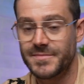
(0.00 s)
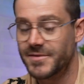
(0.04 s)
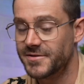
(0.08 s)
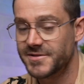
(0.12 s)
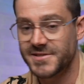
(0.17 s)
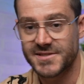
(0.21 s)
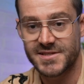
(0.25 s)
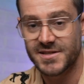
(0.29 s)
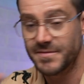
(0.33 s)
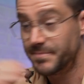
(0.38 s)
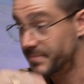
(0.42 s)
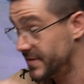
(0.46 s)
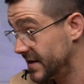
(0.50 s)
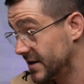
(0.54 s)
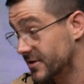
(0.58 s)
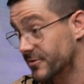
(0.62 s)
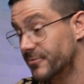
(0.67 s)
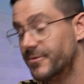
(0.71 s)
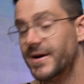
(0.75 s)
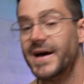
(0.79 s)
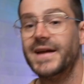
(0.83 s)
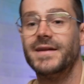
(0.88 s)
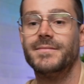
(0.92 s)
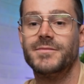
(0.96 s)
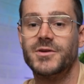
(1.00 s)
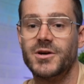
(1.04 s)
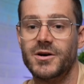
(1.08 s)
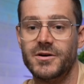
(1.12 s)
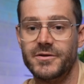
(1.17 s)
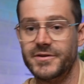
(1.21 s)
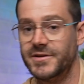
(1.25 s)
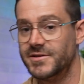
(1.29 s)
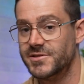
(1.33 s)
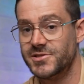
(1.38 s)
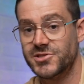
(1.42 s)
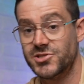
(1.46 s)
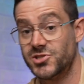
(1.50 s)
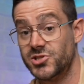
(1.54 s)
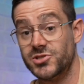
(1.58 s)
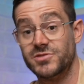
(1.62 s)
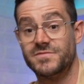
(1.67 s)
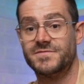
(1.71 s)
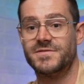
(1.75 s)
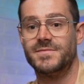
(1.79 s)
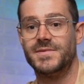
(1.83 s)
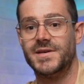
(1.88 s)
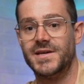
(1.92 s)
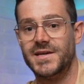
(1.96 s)
not just going to pick a random code and just
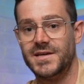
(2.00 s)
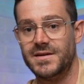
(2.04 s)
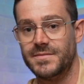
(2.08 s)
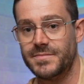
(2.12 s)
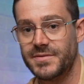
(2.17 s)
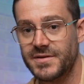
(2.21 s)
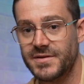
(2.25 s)
shoot from the hip.